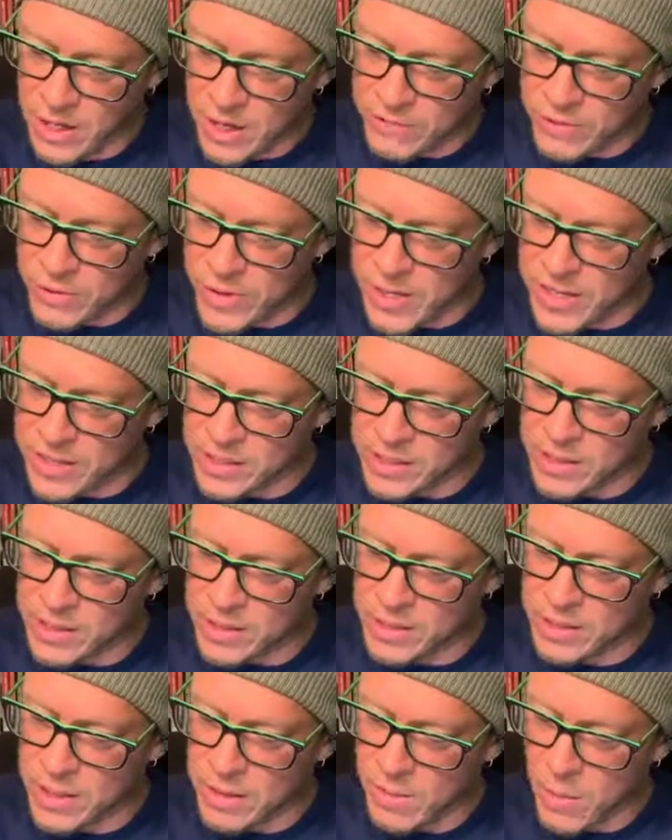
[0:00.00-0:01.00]
For
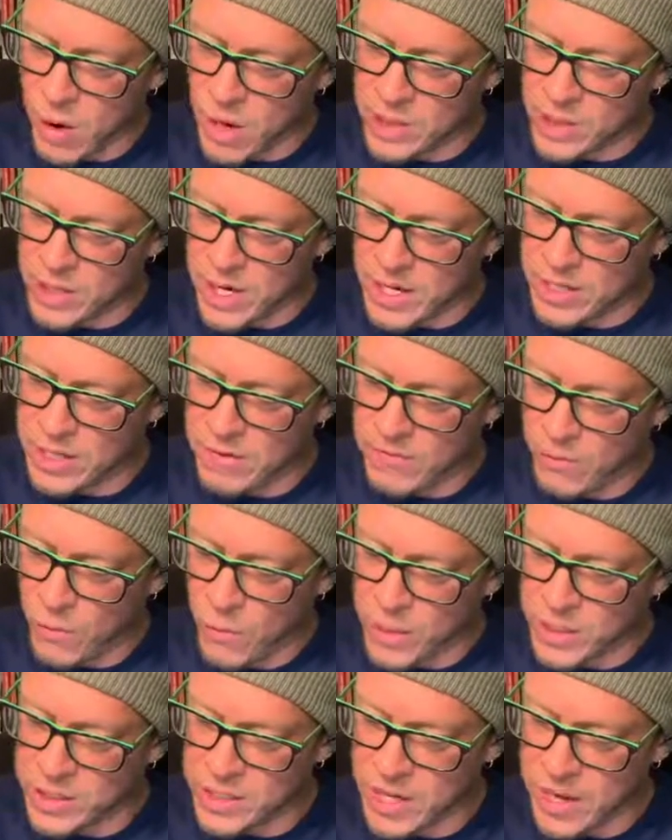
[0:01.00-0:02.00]
instance, in March
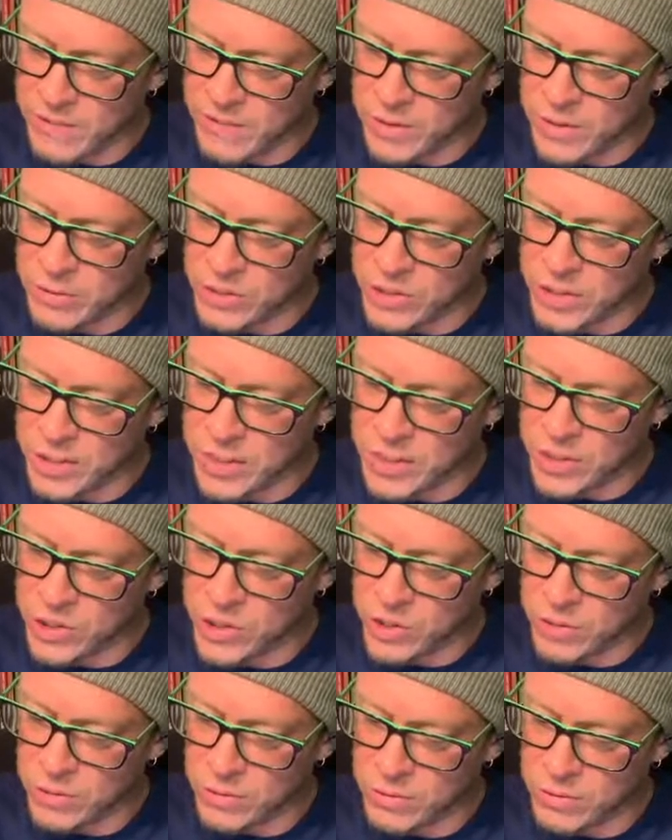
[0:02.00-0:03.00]
1947, Lieutenant
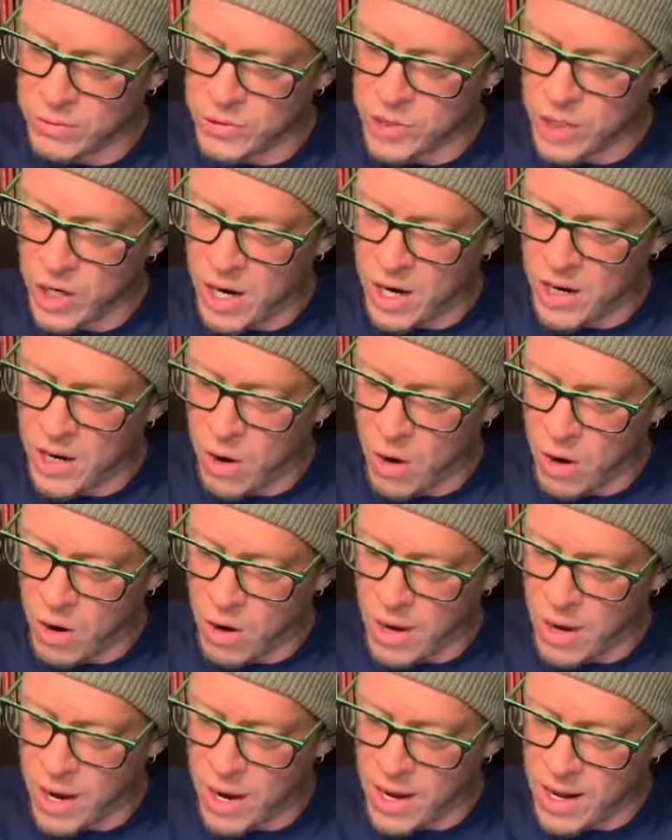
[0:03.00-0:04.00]
General John
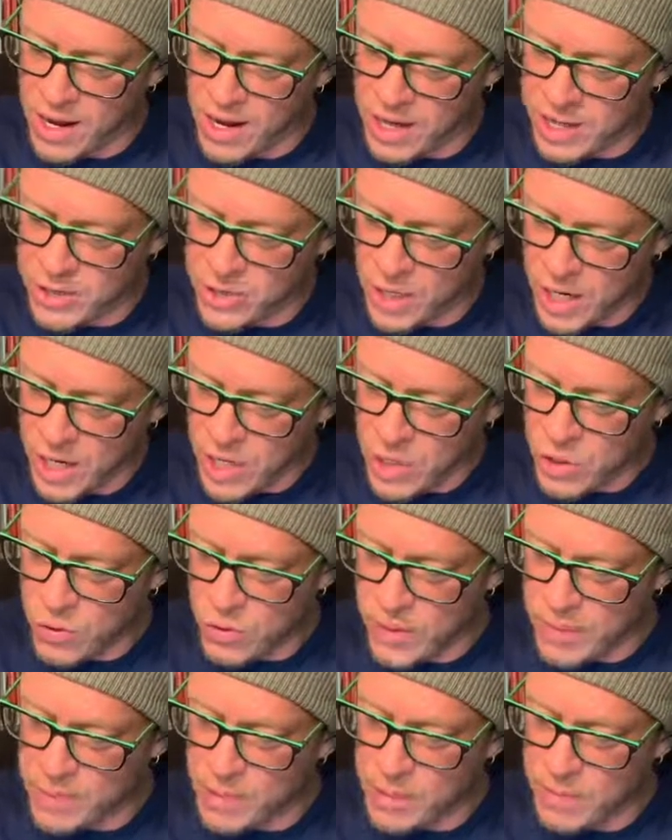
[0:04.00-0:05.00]
R. Hodge,
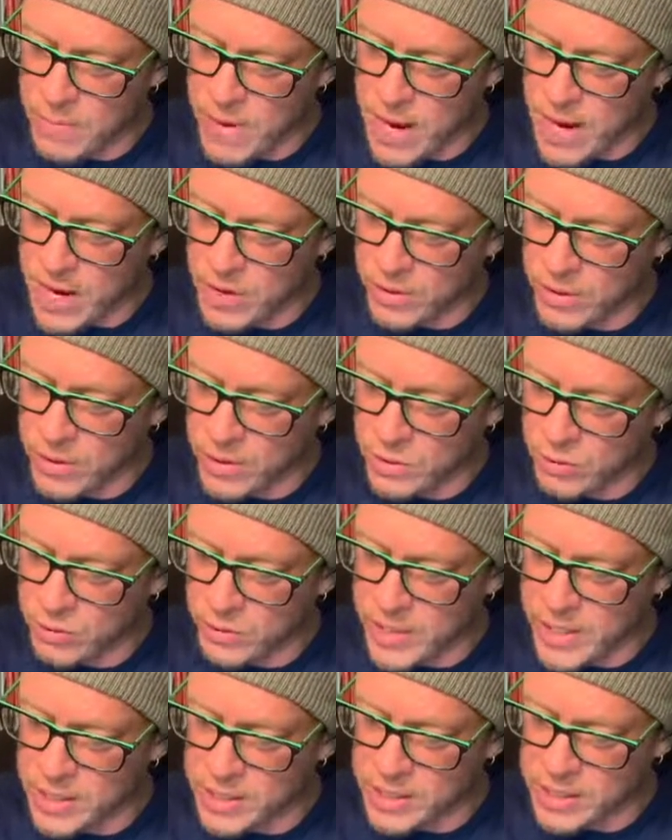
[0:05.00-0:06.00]
U.S. commander in
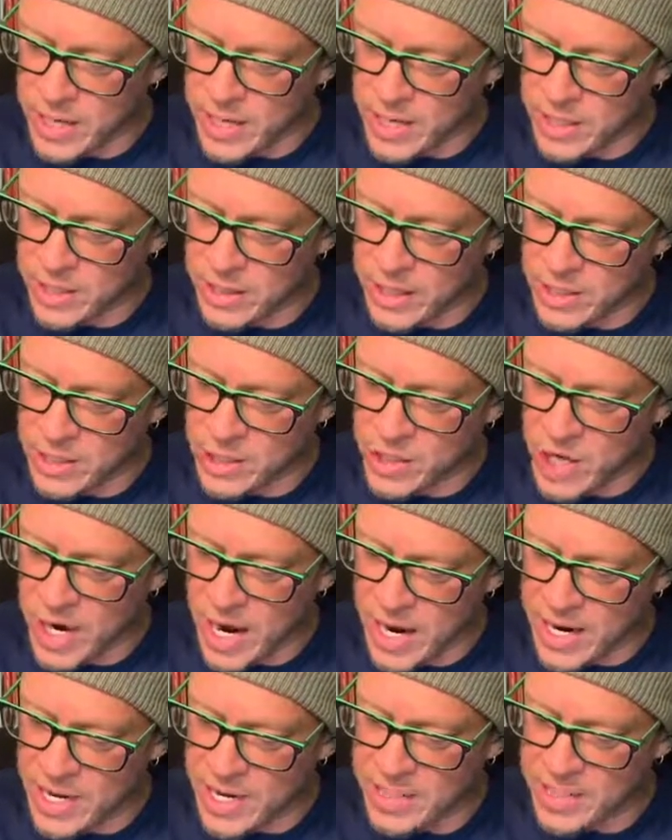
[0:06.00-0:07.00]
Korea, stated that
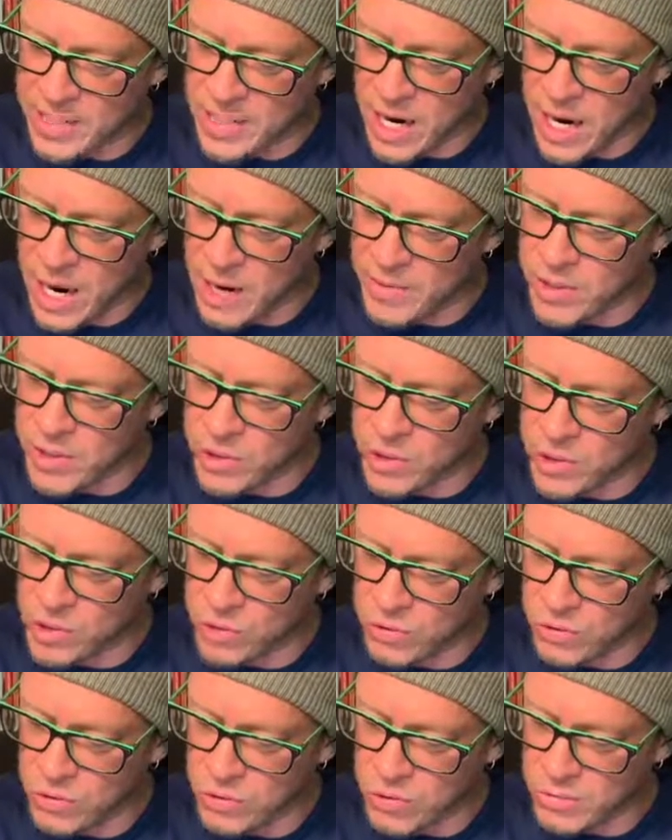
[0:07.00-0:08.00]
Chinese communist
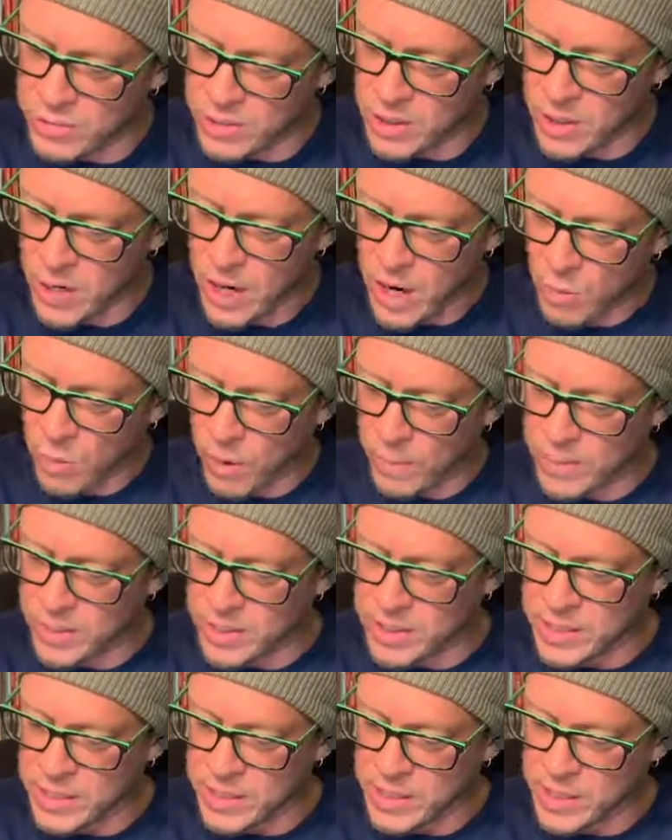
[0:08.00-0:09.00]
troops were
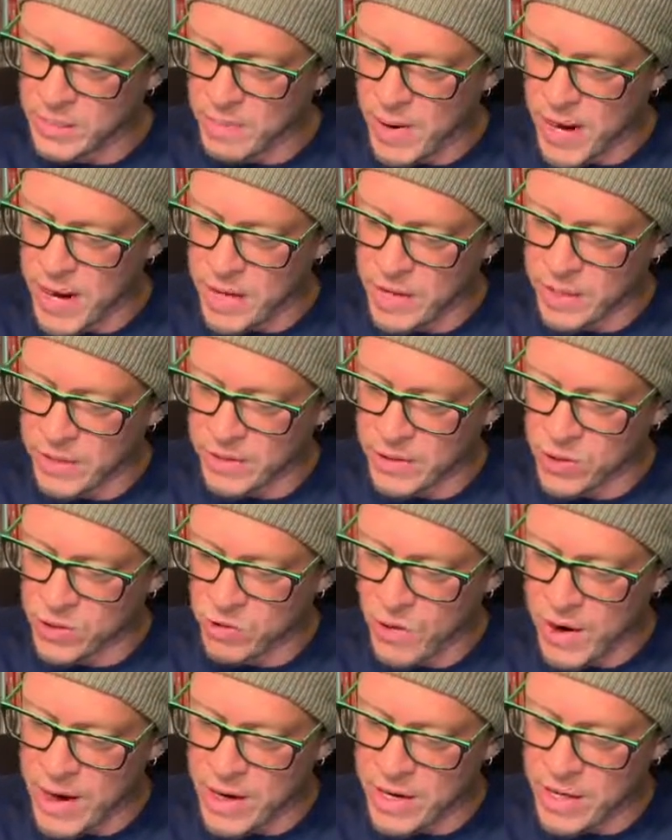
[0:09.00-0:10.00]
participating in the
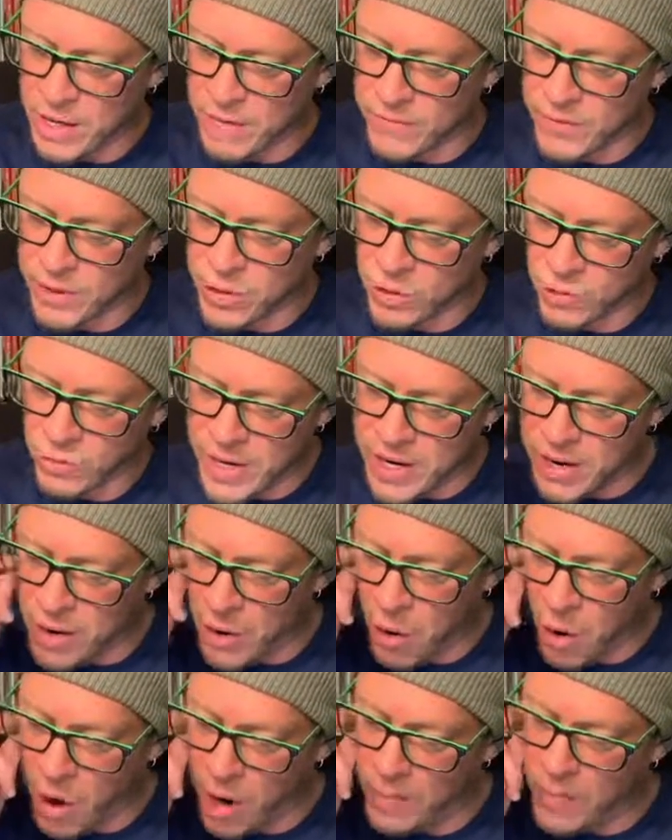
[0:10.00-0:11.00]
training of a Korean
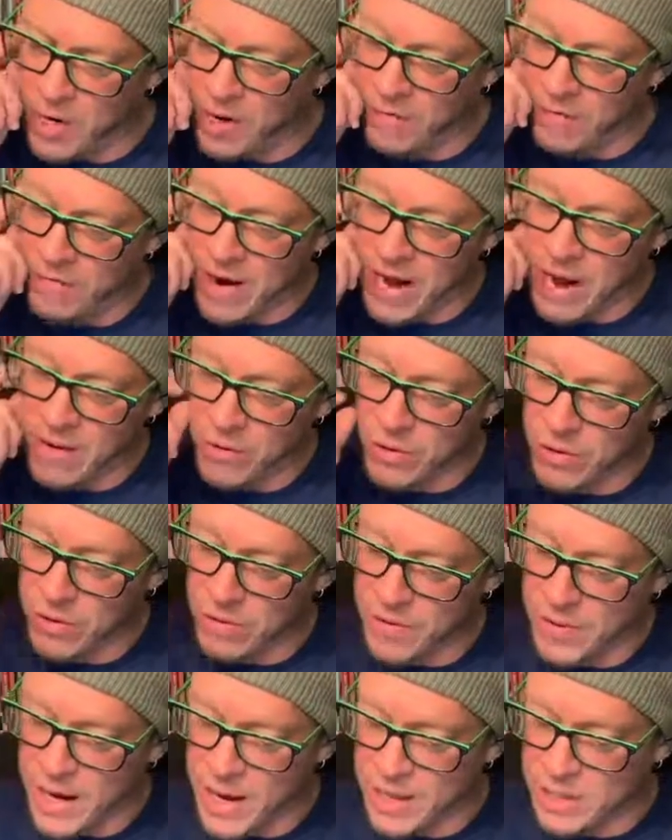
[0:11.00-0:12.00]
army of
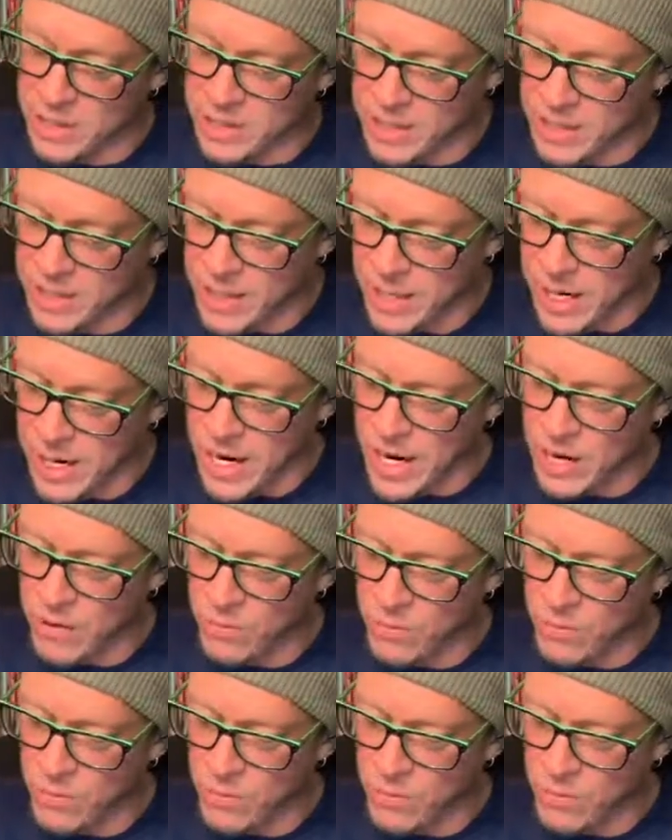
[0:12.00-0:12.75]
500,000 in